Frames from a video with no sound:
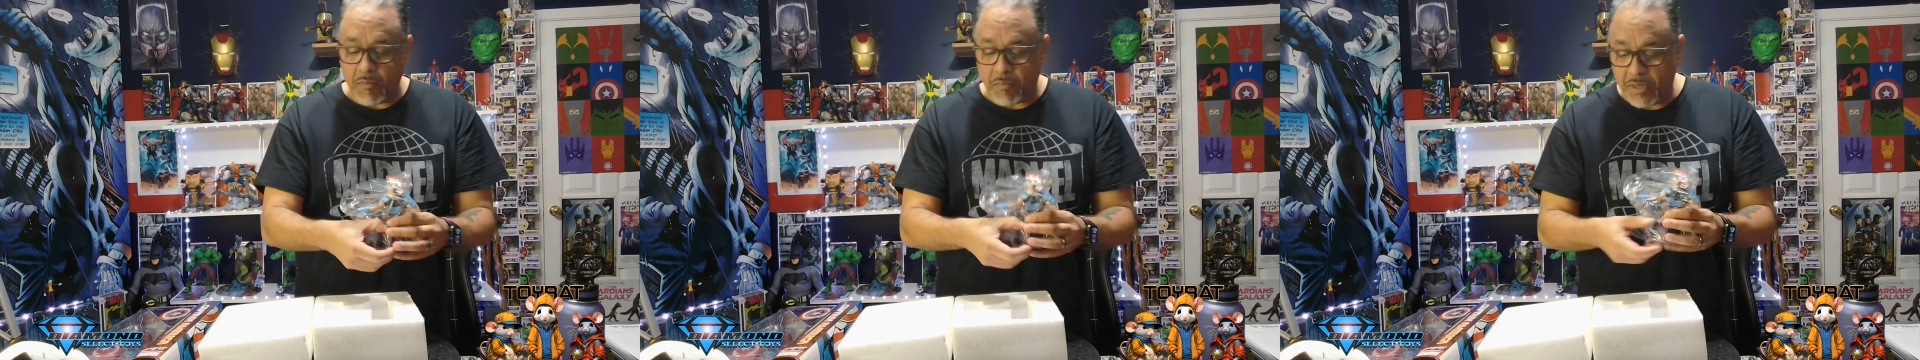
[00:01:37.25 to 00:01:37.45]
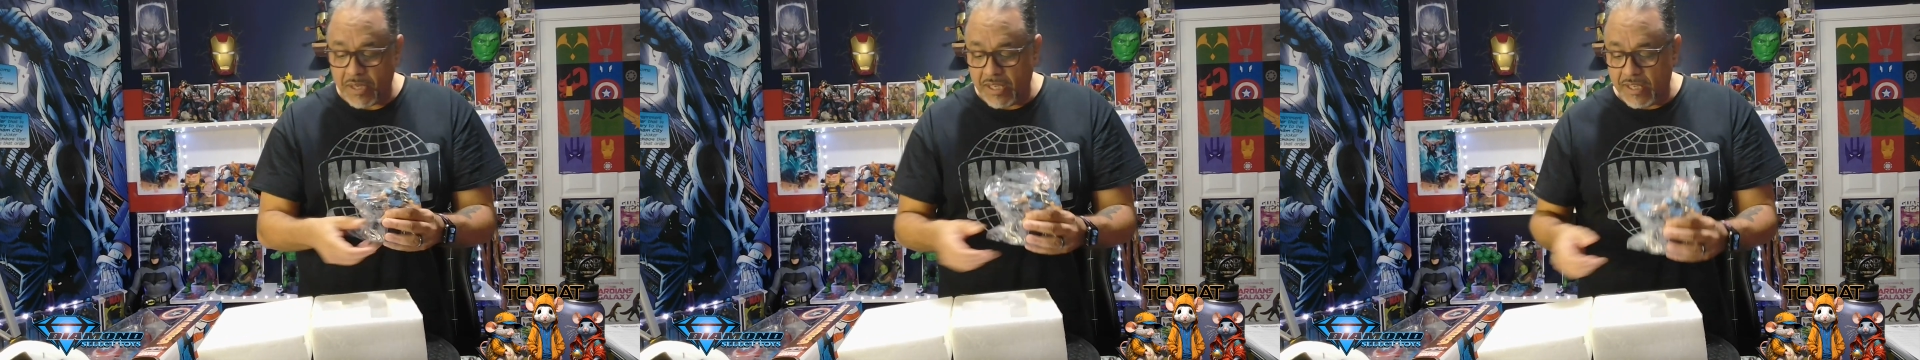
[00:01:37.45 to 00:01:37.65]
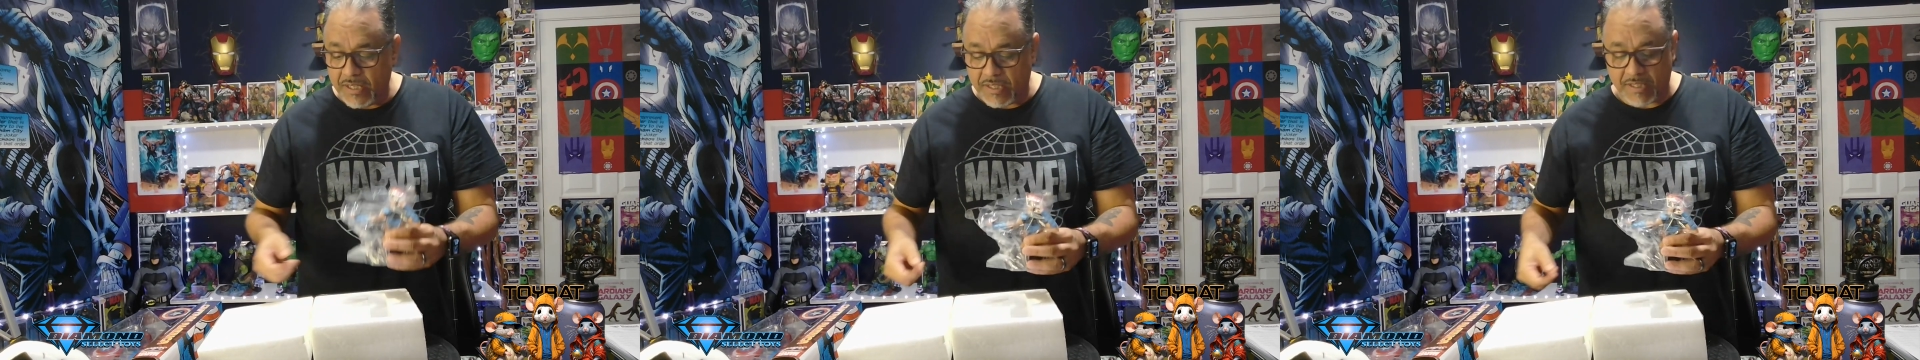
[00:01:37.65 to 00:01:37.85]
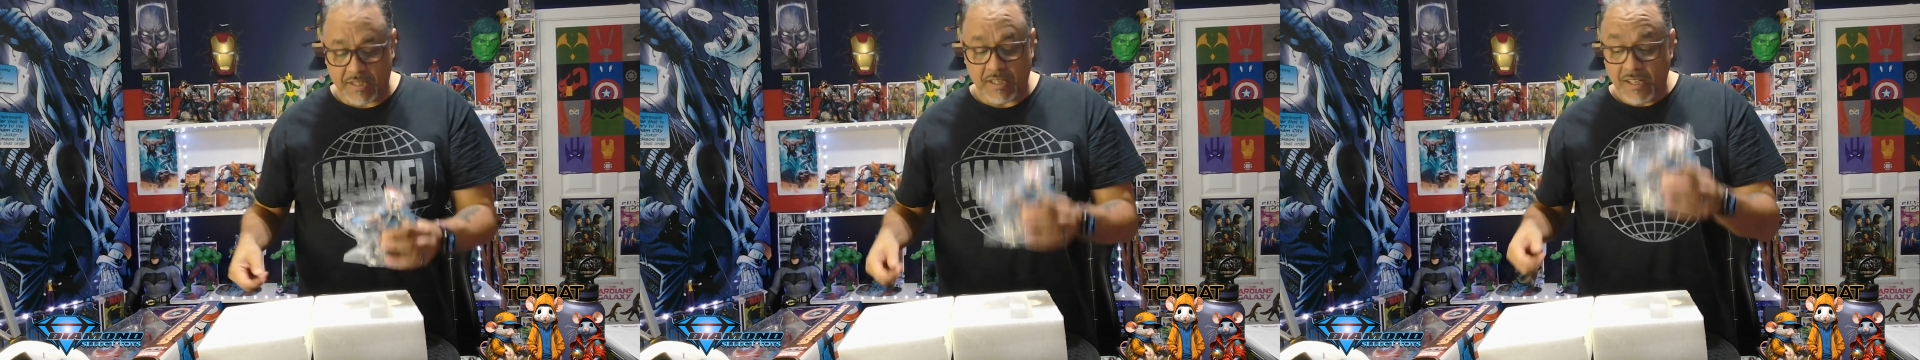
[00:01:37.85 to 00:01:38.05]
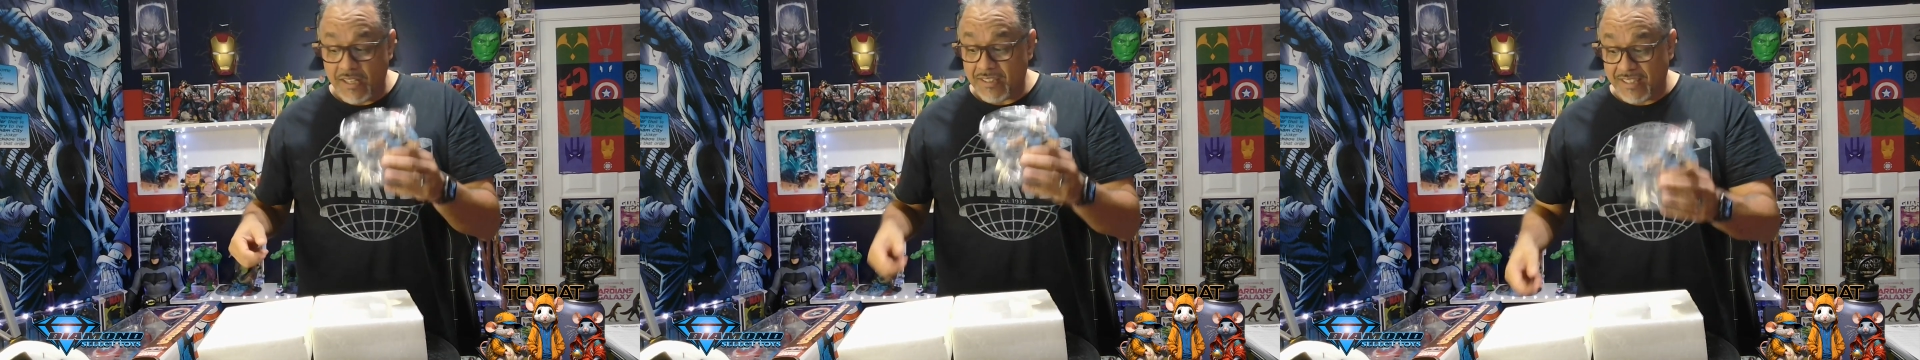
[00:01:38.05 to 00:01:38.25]
piece.
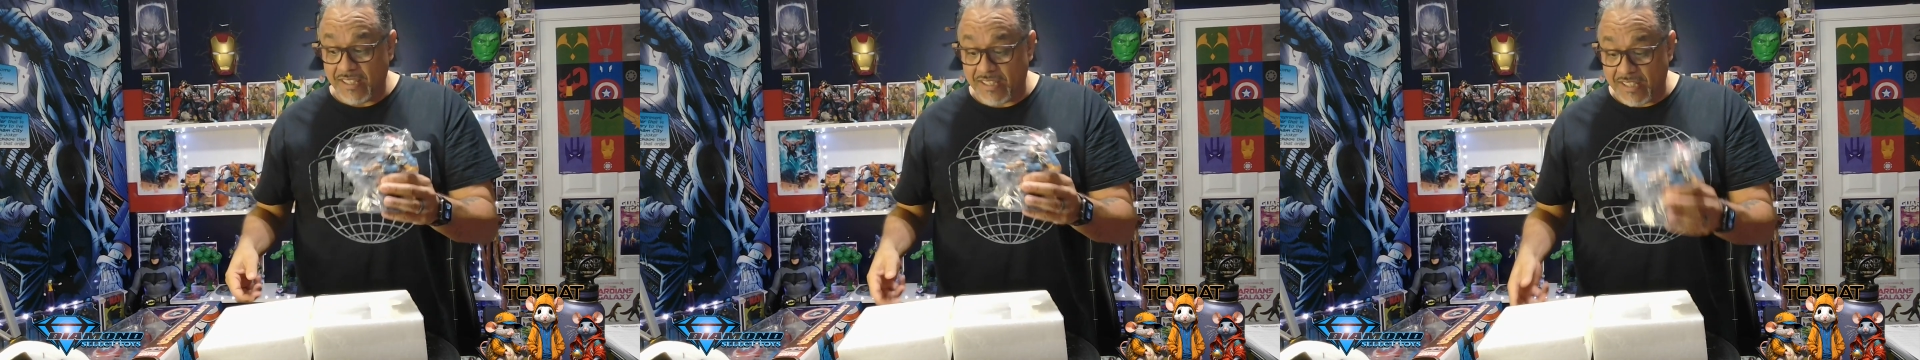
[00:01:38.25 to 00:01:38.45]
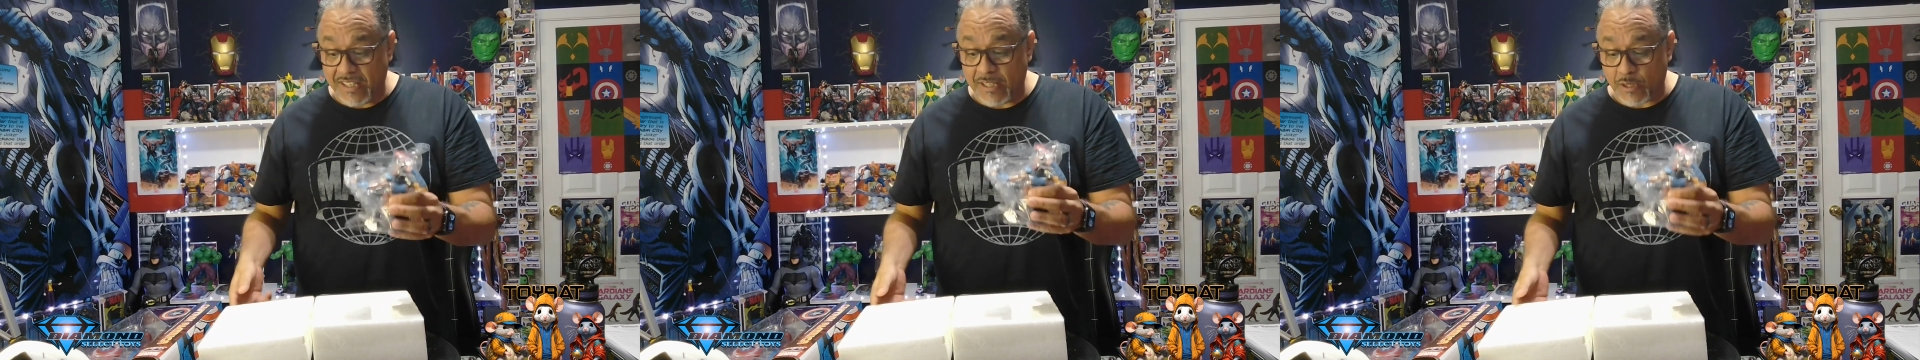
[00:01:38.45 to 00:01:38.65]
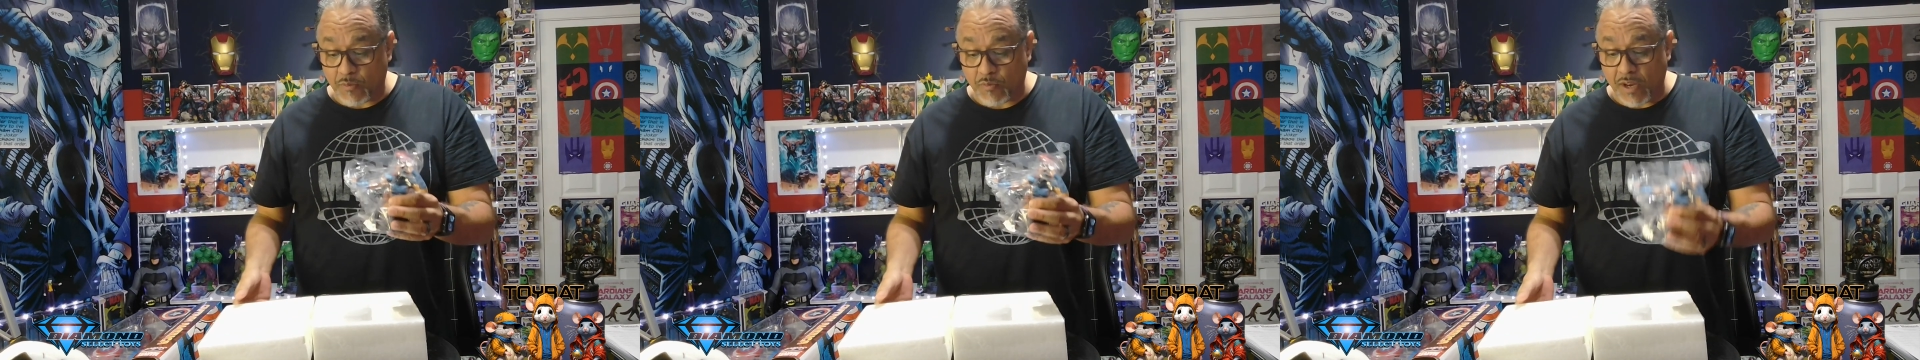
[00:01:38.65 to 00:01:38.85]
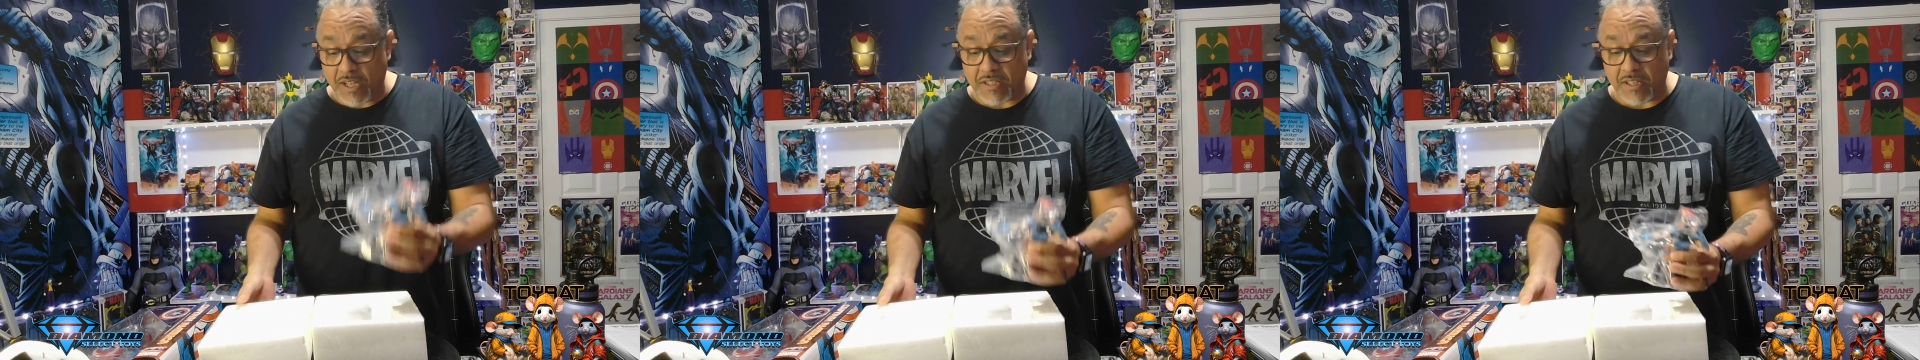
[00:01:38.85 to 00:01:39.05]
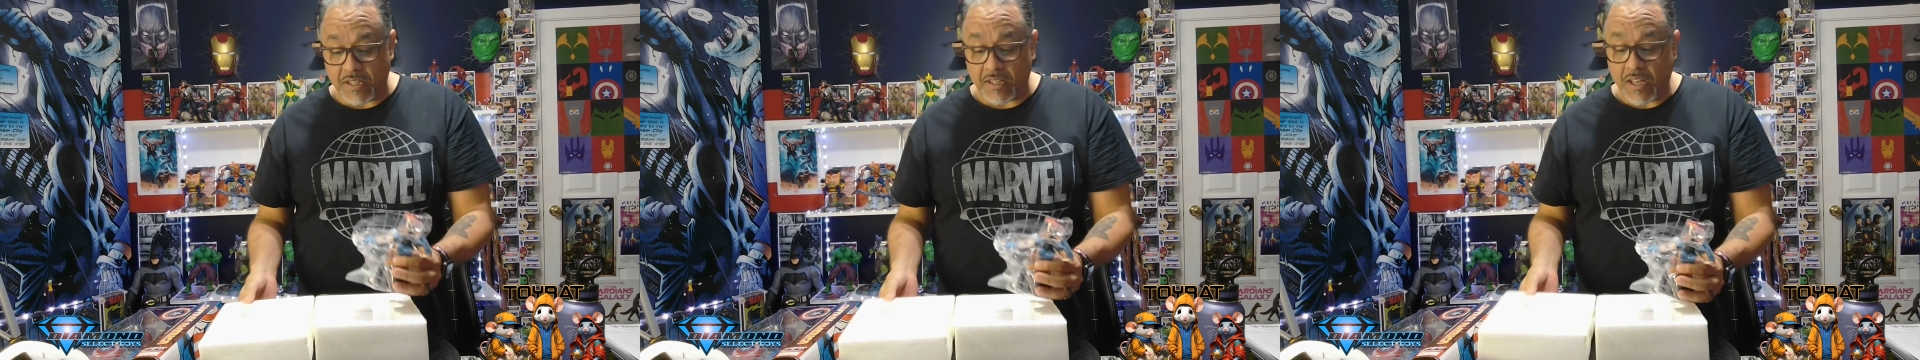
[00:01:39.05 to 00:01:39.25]
This is
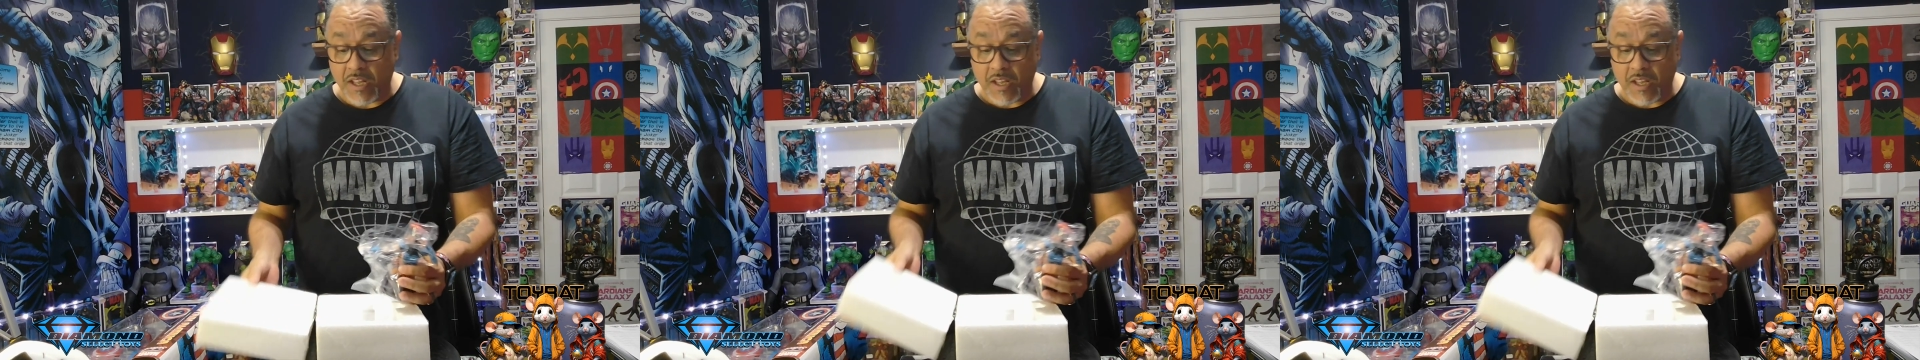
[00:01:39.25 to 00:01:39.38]
resin.